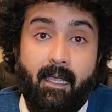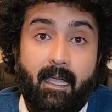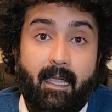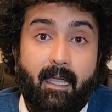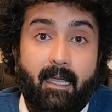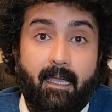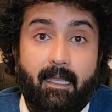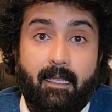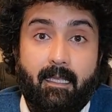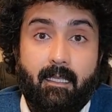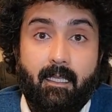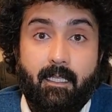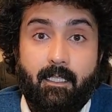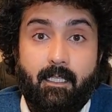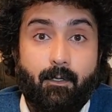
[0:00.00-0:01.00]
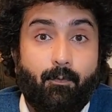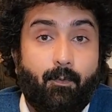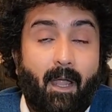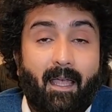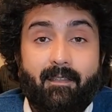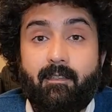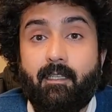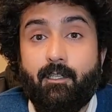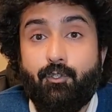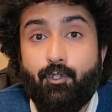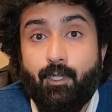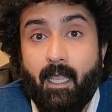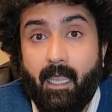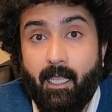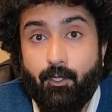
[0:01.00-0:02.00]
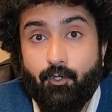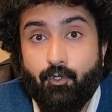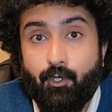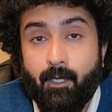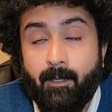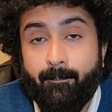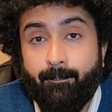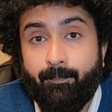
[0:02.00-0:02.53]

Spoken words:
and drastic change